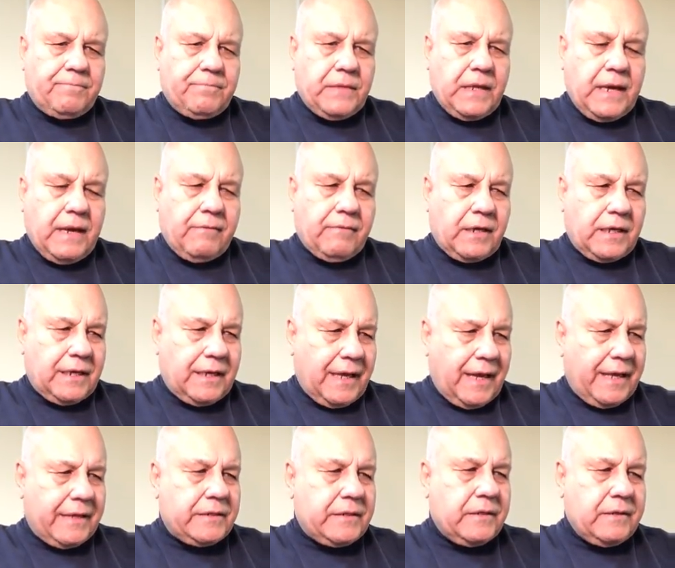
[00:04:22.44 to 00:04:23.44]
they have a
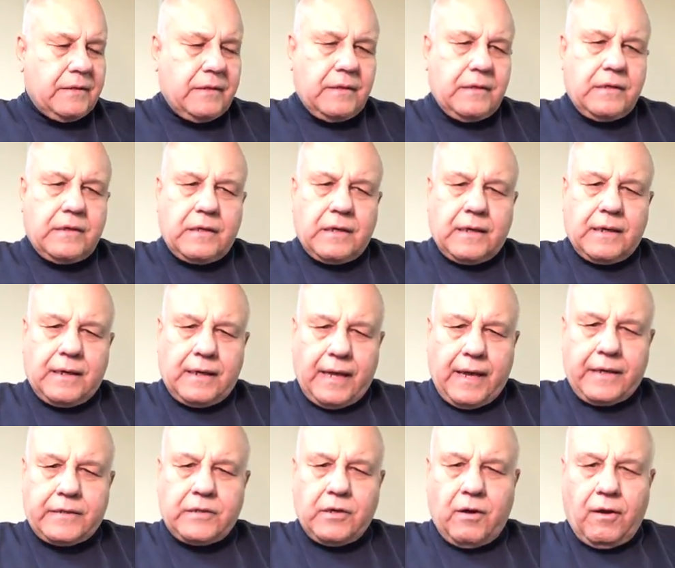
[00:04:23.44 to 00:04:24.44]

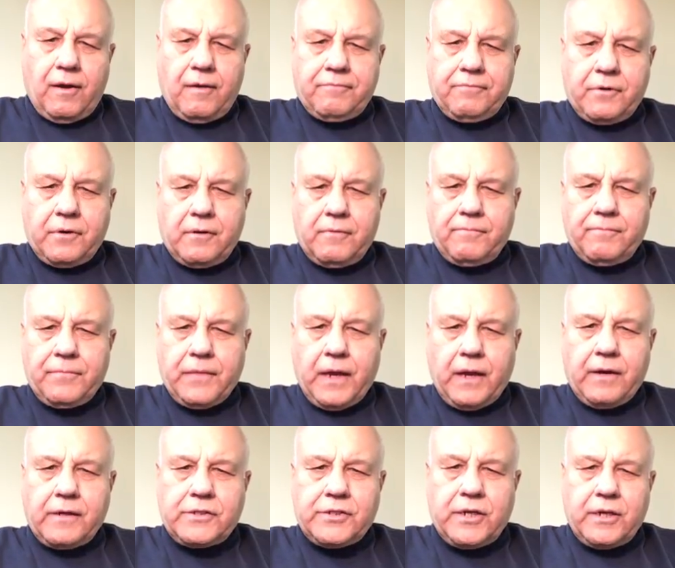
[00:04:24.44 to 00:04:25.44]
lot to offer
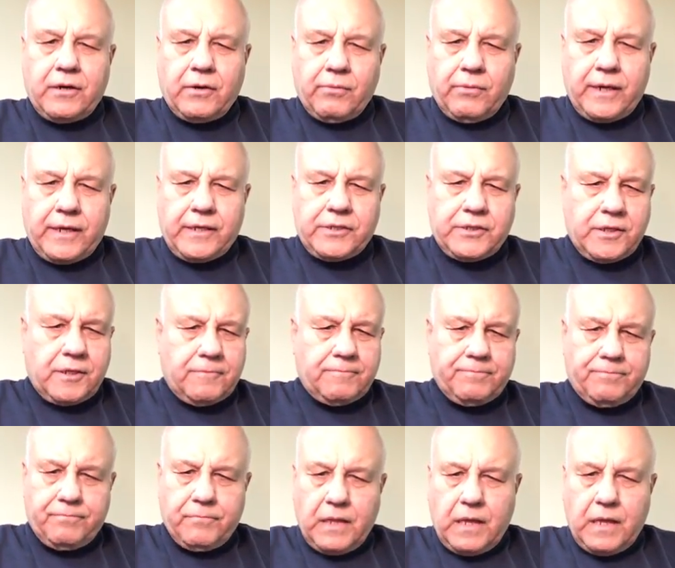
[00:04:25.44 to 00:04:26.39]
our generation.